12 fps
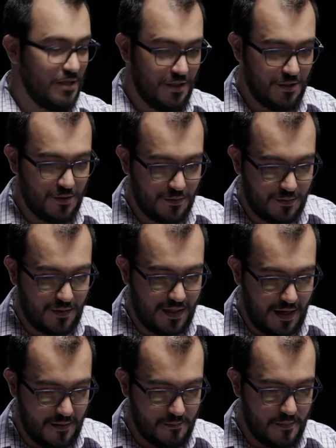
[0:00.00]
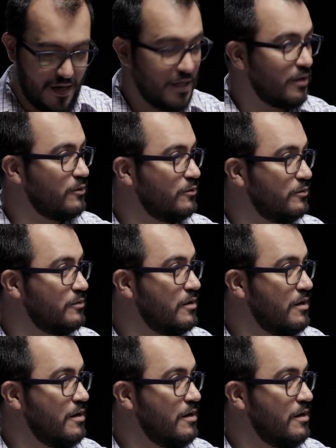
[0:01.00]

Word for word: you create a very good